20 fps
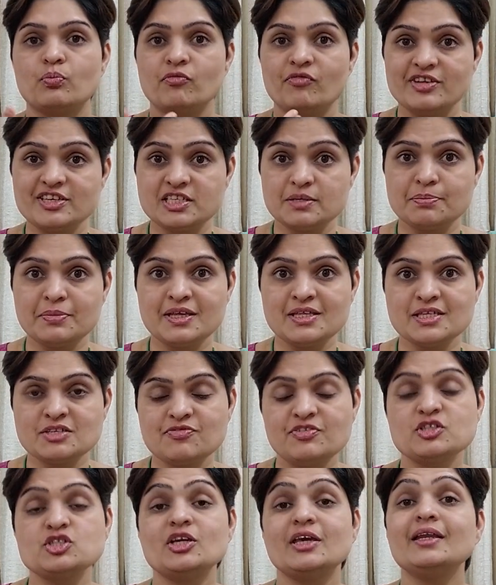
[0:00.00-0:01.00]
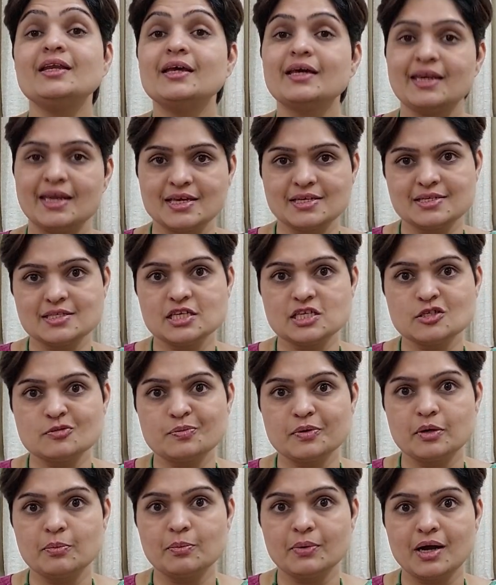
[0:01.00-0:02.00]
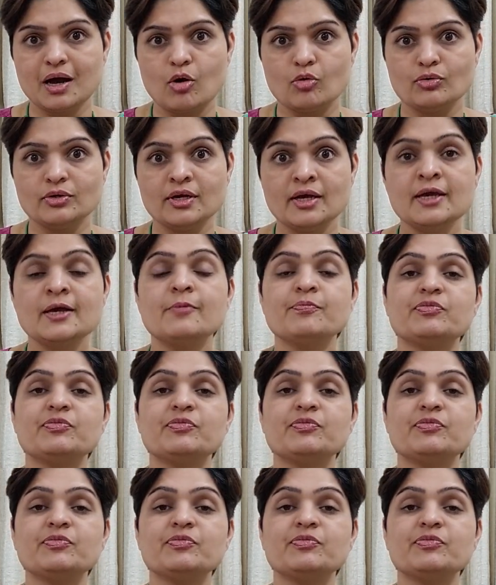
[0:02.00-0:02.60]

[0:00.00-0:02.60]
vitamins which increase the sperm count.